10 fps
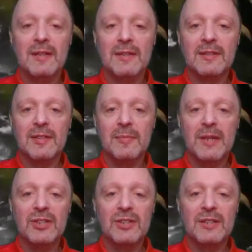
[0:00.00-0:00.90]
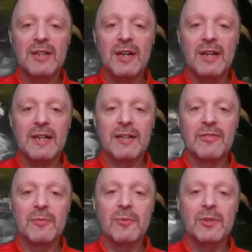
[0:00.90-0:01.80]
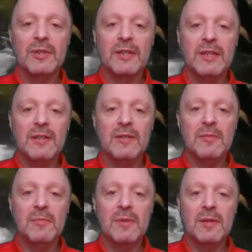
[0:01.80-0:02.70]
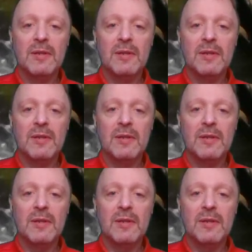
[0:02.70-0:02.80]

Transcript: summation I from 1 to m